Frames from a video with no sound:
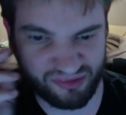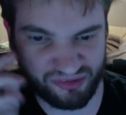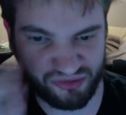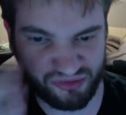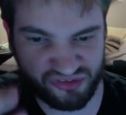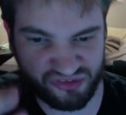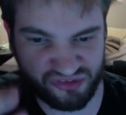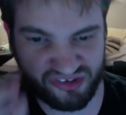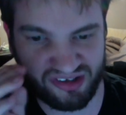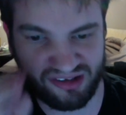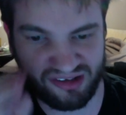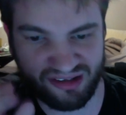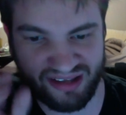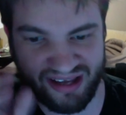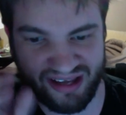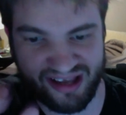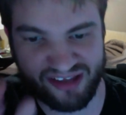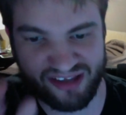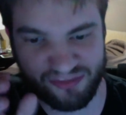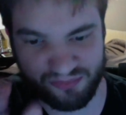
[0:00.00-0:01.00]
Nozel
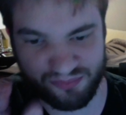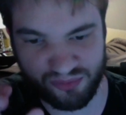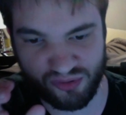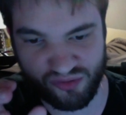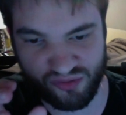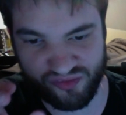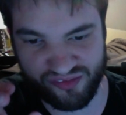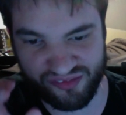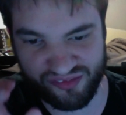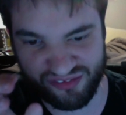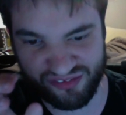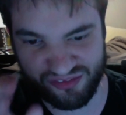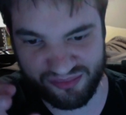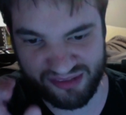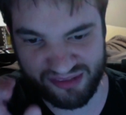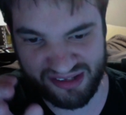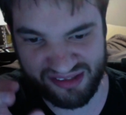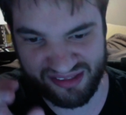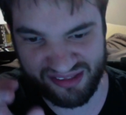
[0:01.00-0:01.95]
has proven to me